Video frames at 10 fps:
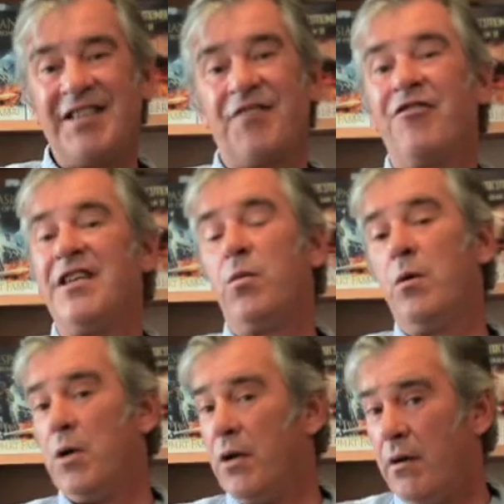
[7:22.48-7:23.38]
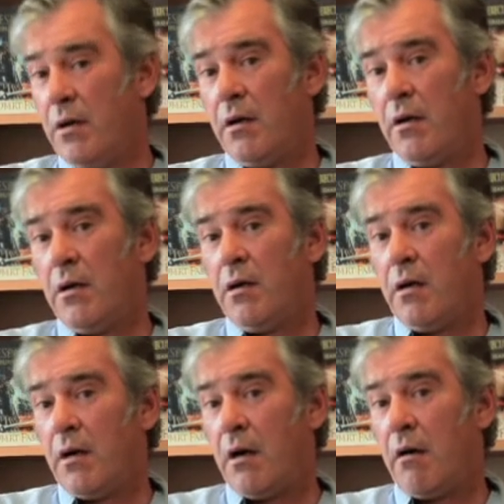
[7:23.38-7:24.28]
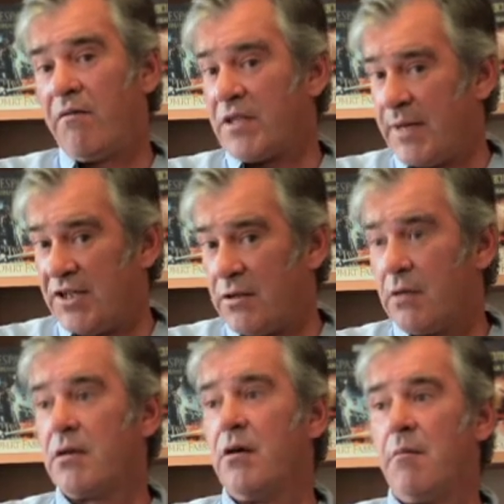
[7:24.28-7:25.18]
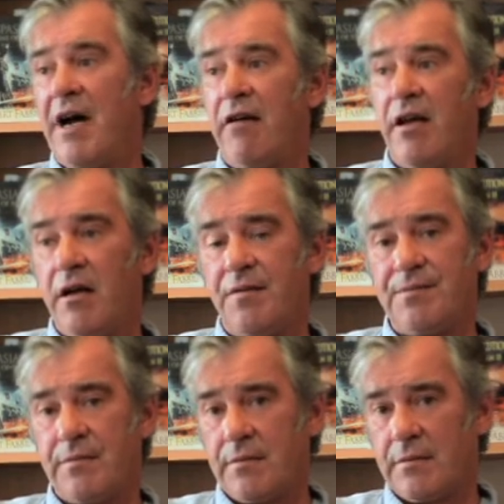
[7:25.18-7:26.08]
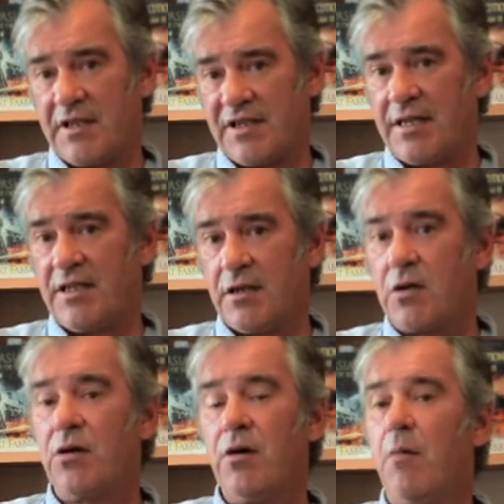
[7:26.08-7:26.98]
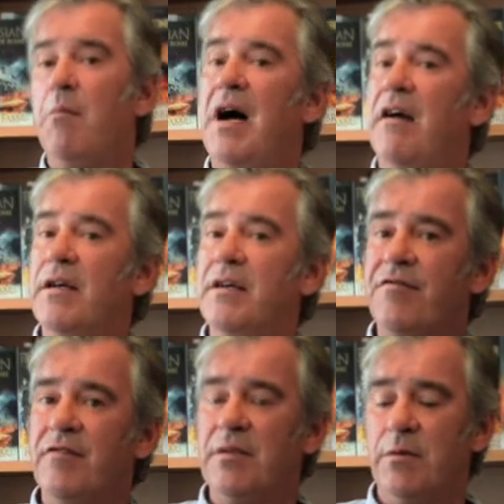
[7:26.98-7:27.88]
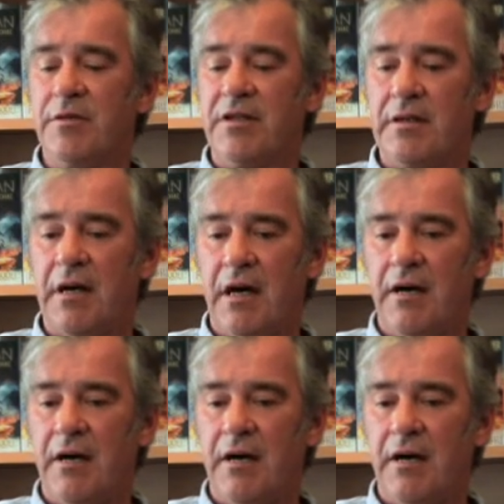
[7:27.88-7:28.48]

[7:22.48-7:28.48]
As a freed woman, Vespasian could not marry her. The senator could not marry a freed woman.